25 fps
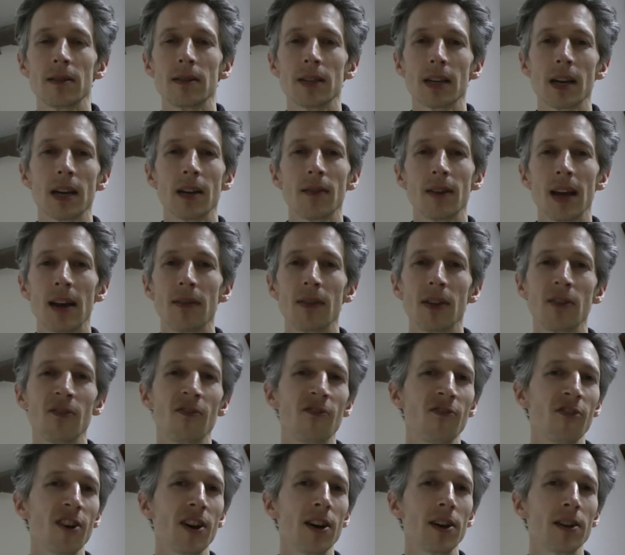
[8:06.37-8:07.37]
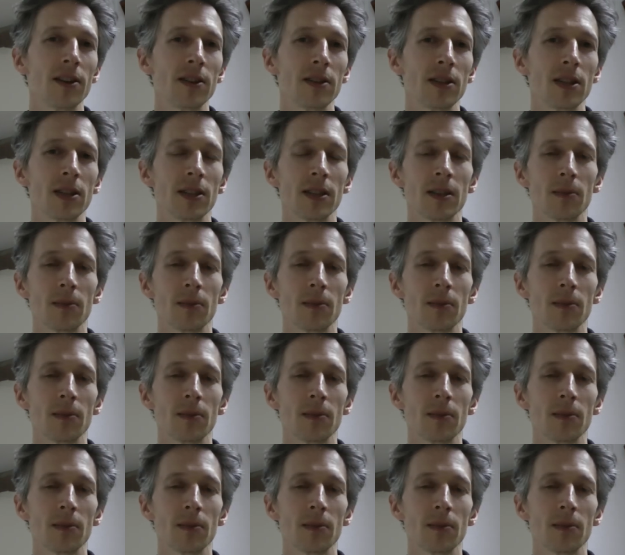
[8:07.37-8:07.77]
kind of having fun to